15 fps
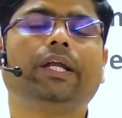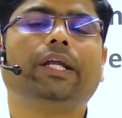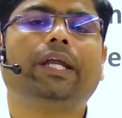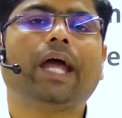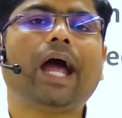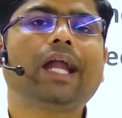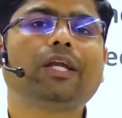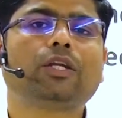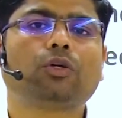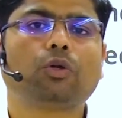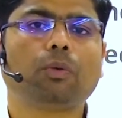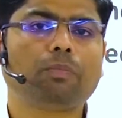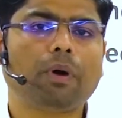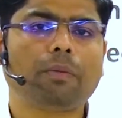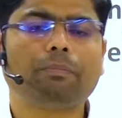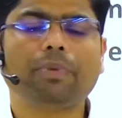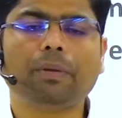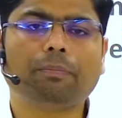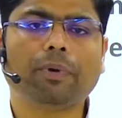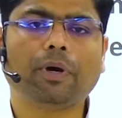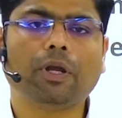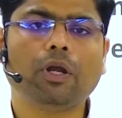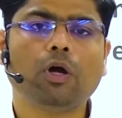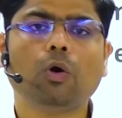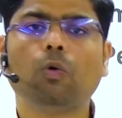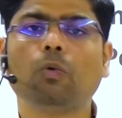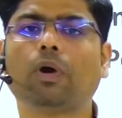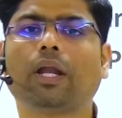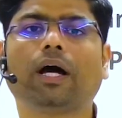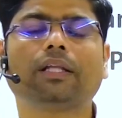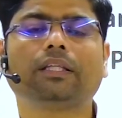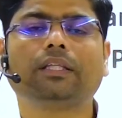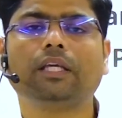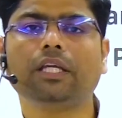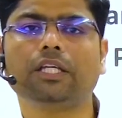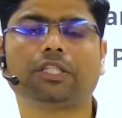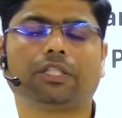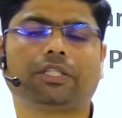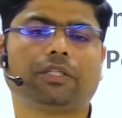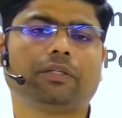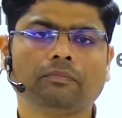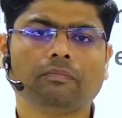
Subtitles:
that group of people who are atheists.